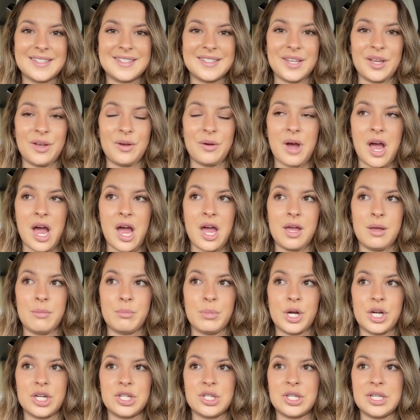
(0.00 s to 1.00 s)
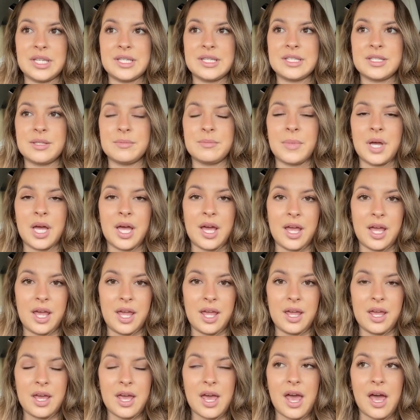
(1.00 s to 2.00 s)
So I purchased
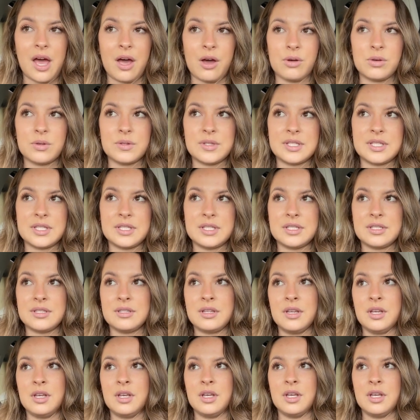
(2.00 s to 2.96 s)
my house